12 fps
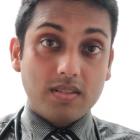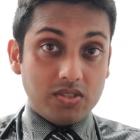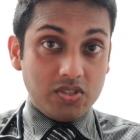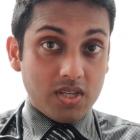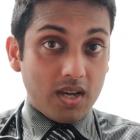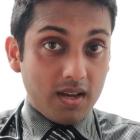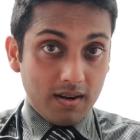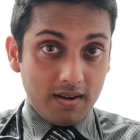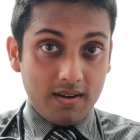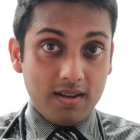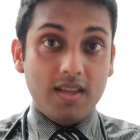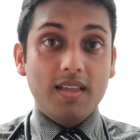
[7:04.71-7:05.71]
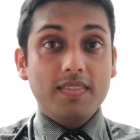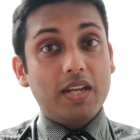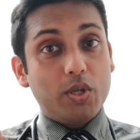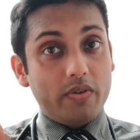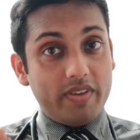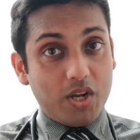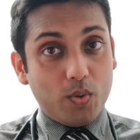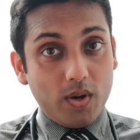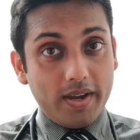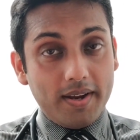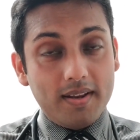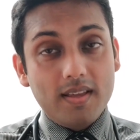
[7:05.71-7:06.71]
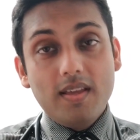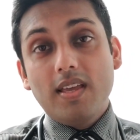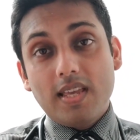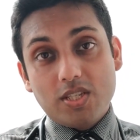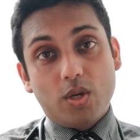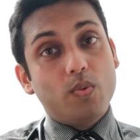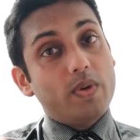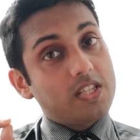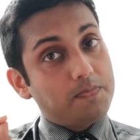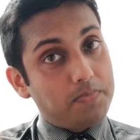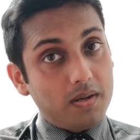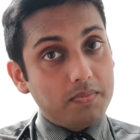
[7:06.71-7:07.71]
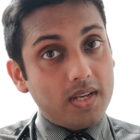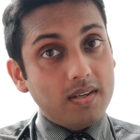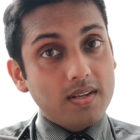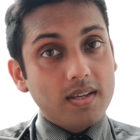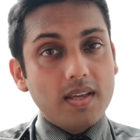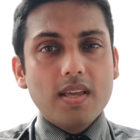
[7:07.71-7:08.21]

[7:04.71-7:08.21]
the jnana that you have acquired is always permanent.